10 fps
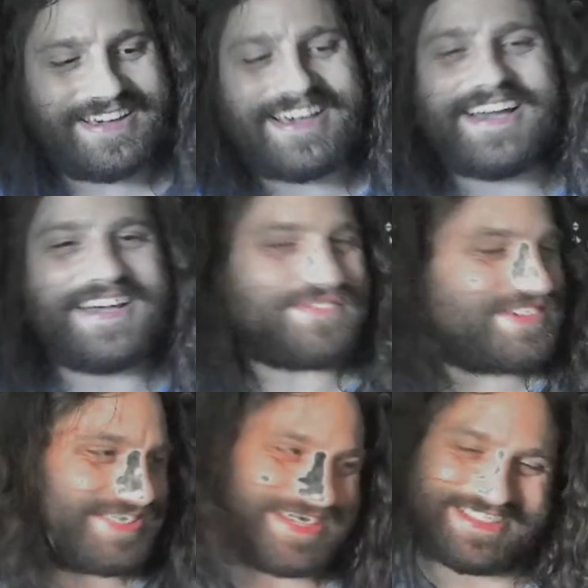I
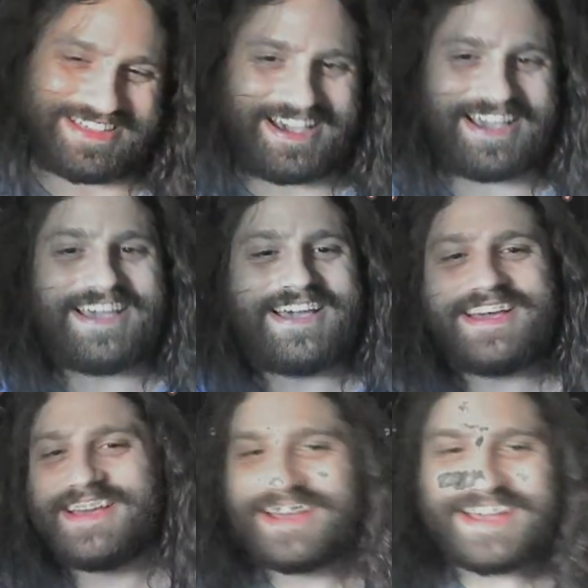appreciate that.
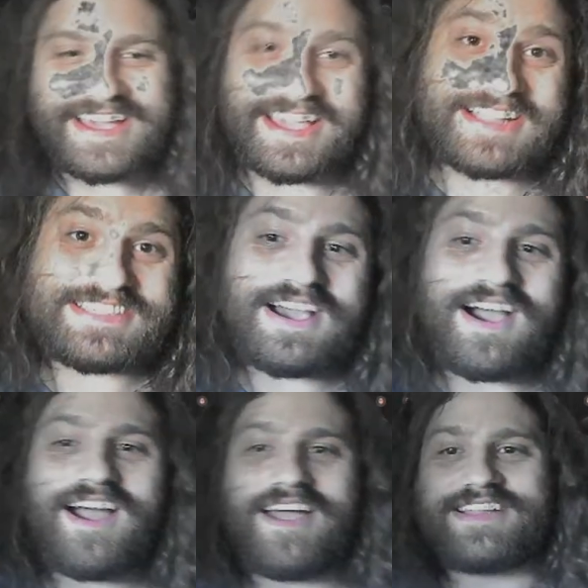It's a lot.